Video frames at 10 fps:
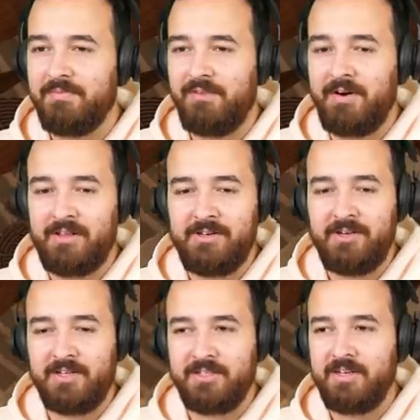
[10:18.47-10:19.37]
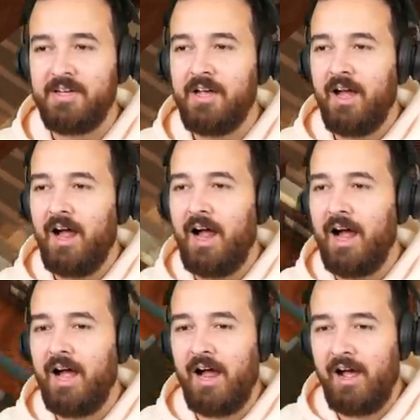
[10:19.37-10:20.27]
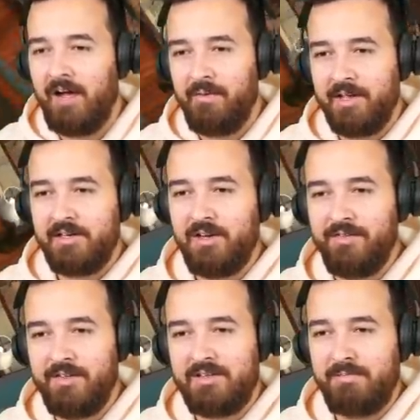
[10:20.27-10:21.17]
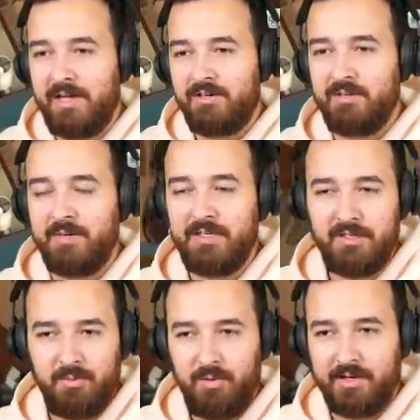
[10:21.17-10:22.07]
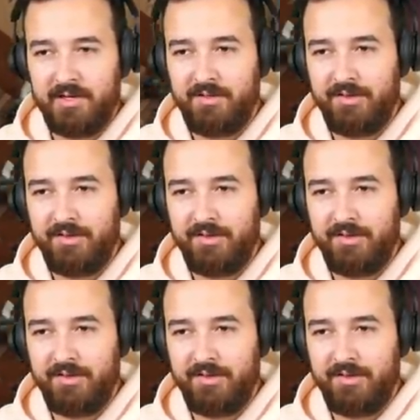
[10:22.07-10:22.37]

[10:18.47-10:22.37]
Friendly introduction. Uh, we're gonna turn this bedroom into the walk-in